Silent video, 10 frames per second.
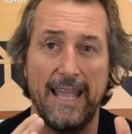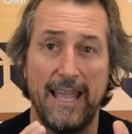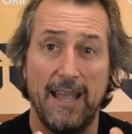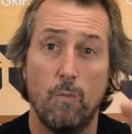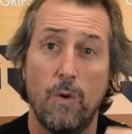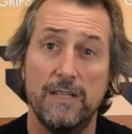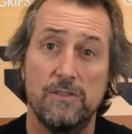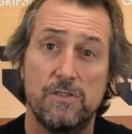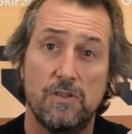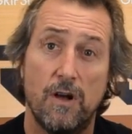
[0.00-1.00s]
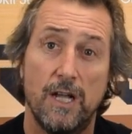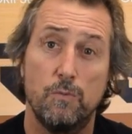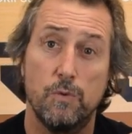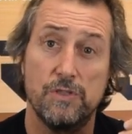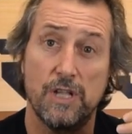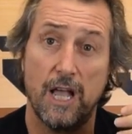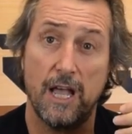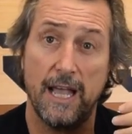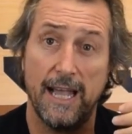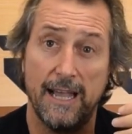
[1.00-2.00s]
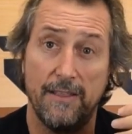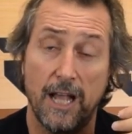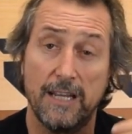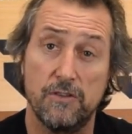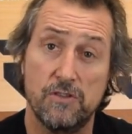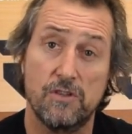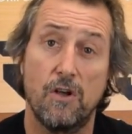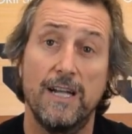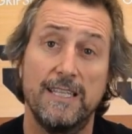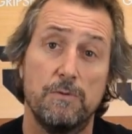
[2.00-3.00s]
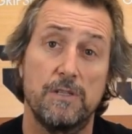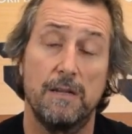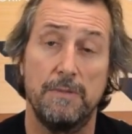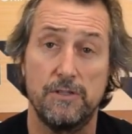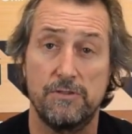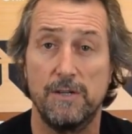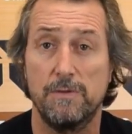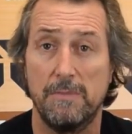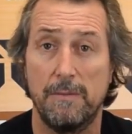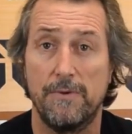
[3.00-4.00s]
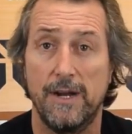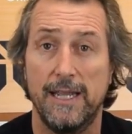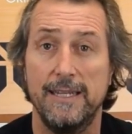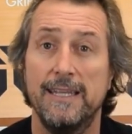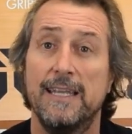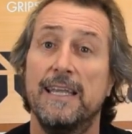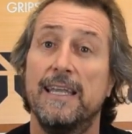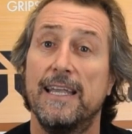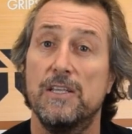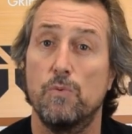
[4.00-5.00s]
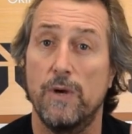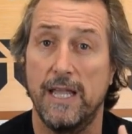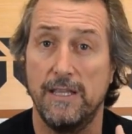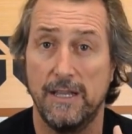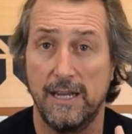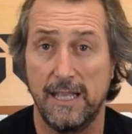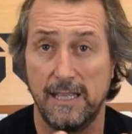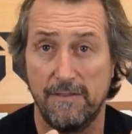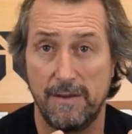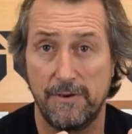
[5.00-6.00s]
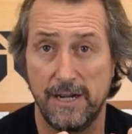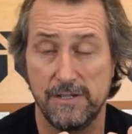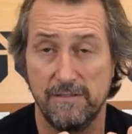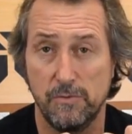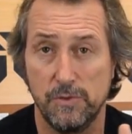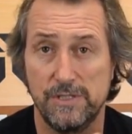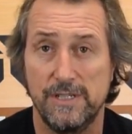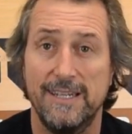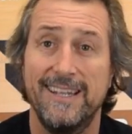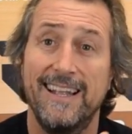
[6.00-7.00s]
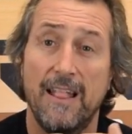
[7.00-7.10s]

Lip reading: and one side was, only the side that was going to be treated with a membrane is where you're going to get the evaporation of moisture.